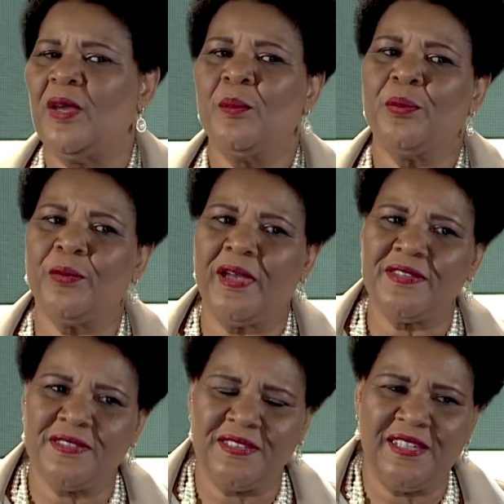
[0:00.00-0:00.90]

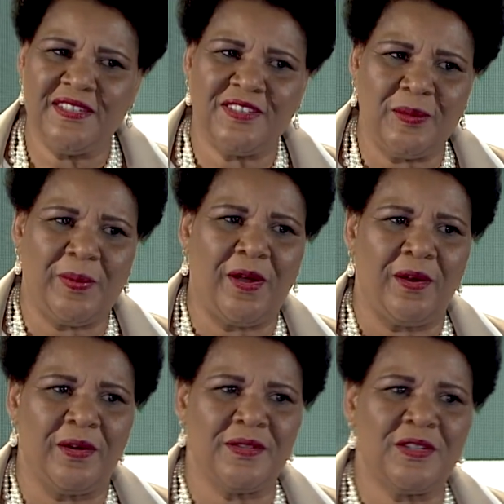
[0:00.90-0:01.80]
pressed against the
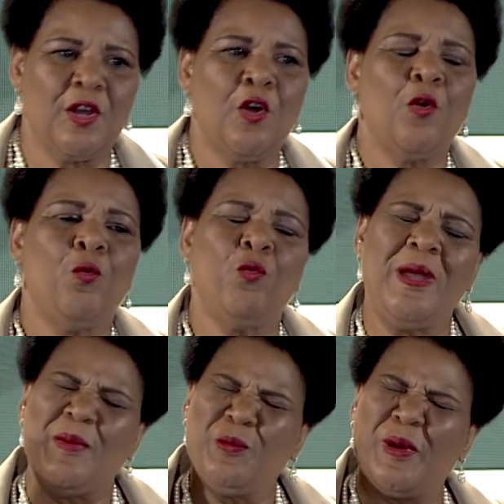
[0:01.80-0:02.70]
bars,
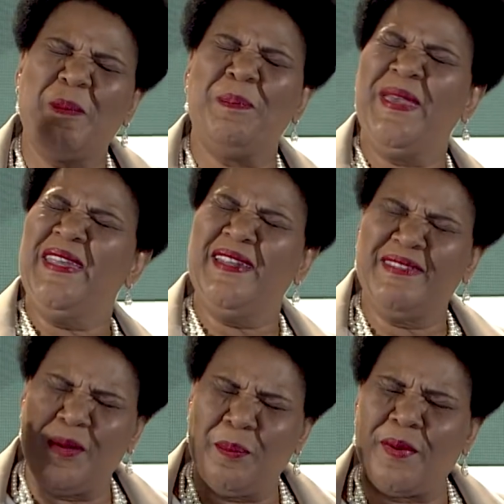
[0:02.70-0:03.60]
women were beating
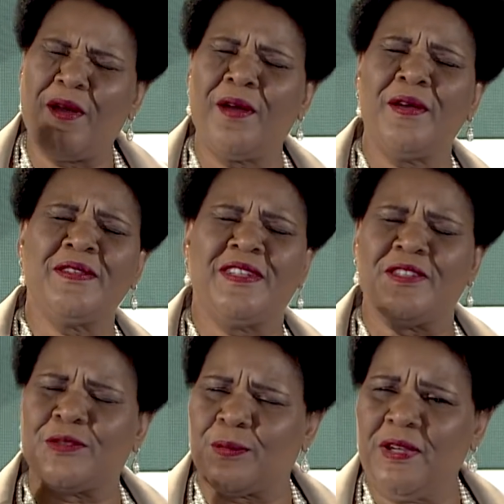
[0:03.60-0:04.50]
the bars and
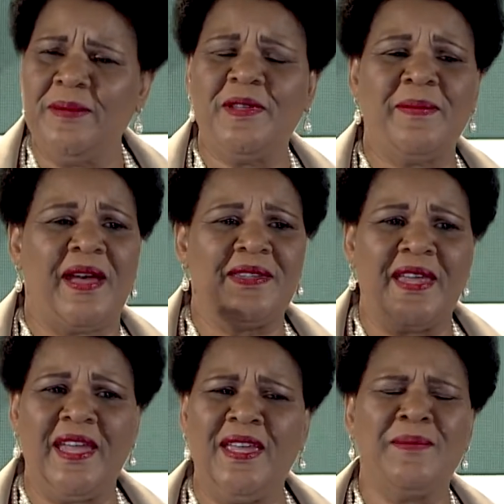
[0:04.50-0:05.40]
screaming my
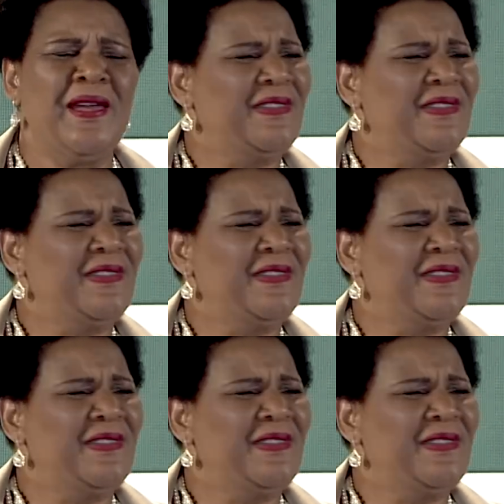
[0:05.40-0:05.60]
name.